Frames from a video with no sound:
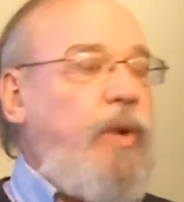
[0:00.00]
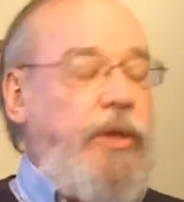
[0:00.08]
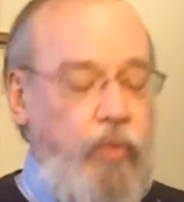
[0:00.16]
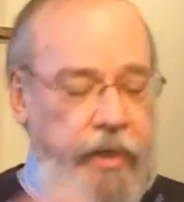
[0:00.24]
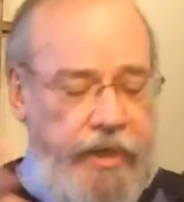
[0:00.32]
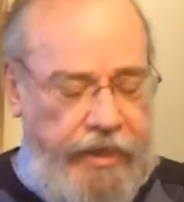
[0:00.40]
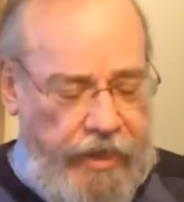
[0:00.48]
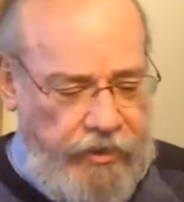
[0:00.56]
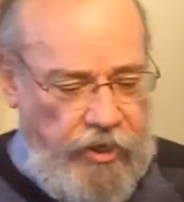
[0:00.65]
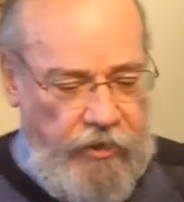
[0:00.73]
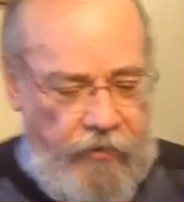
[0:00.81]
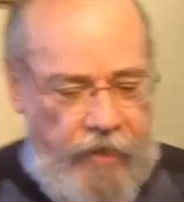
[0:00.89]
When we
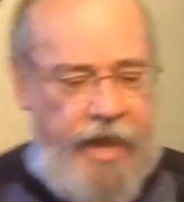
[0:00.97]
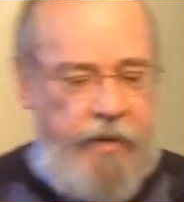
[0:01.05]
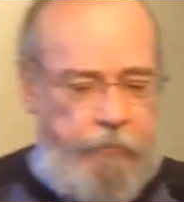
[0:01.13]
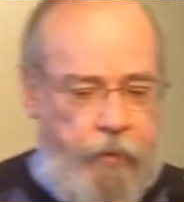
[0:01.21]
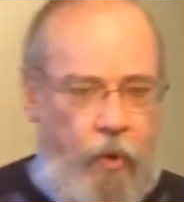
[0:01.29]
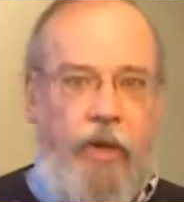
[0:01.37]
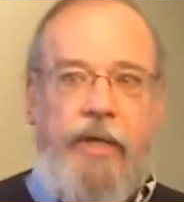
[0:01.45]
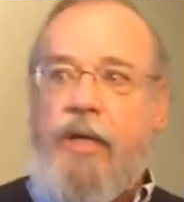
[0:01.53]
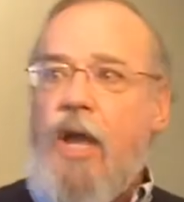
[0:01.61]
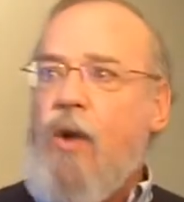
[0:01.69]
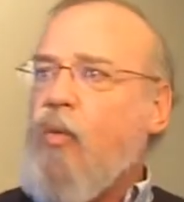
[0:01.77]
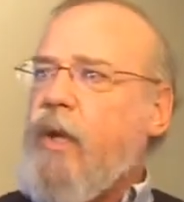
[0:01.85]
get to that
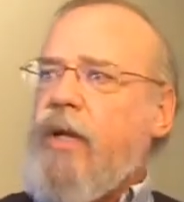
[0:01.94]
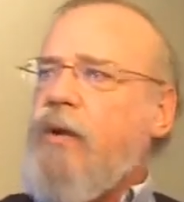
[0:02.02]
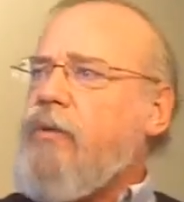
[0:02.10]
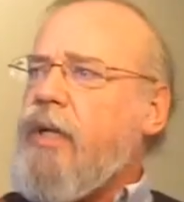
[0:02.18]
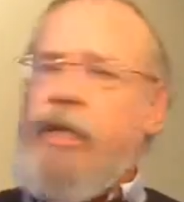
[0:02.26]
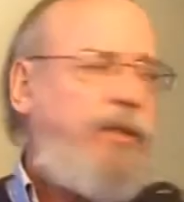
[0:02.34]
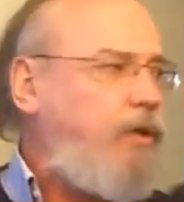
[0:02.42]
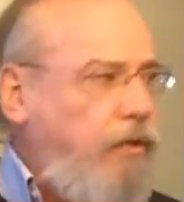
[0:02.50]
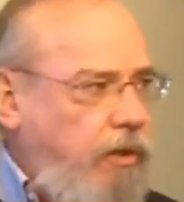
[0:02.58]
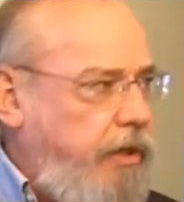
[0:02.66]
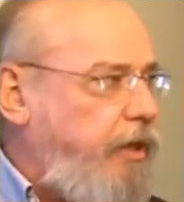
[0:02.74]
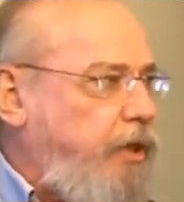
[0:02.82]
point, we don't need the
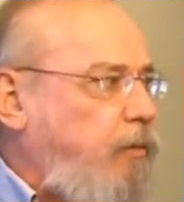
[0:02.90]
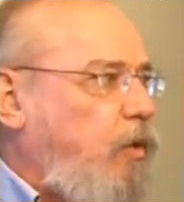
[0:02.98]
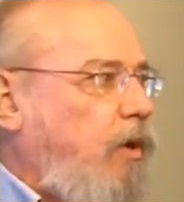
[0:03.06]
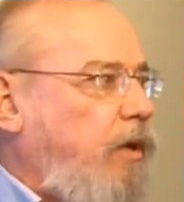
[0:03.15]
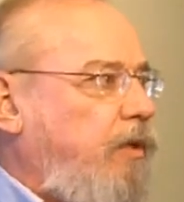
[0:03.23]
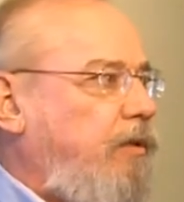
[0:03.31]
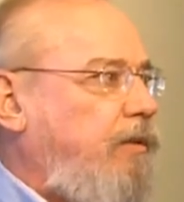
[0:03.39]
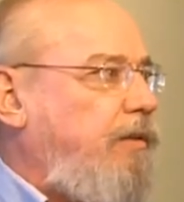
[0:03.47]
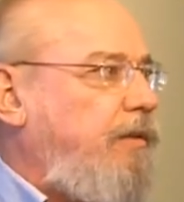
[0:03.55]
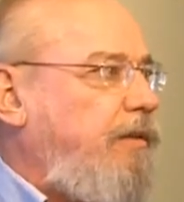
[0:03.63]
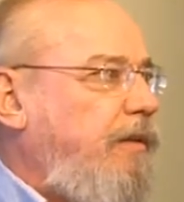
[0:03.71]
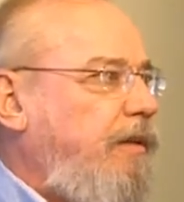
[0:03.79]
Lord anymore.
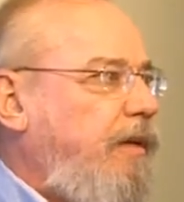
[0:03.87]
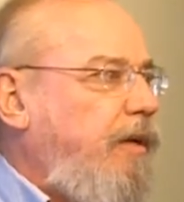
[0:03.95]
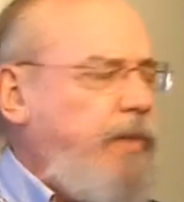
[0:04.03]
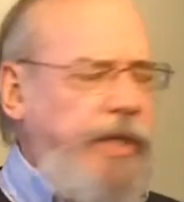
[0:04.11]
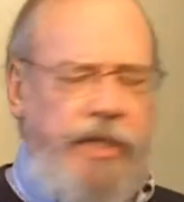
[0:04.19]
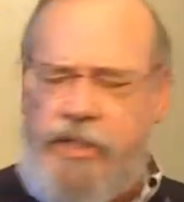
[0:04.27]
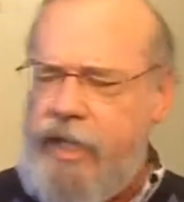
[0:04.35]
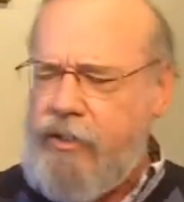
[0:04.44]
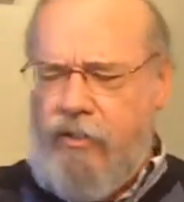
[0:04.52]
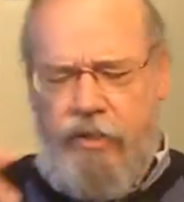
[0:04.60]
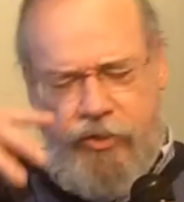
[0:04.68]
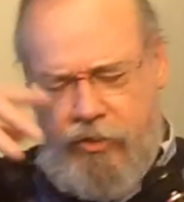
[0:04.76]
And we can
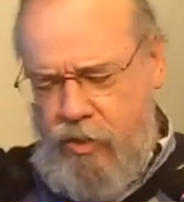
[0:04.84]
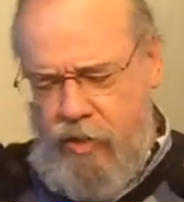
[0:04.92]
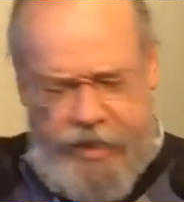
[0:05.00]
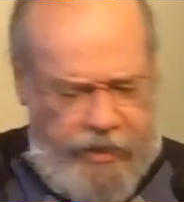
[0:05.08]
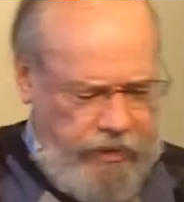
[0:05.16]
say, Lord, you go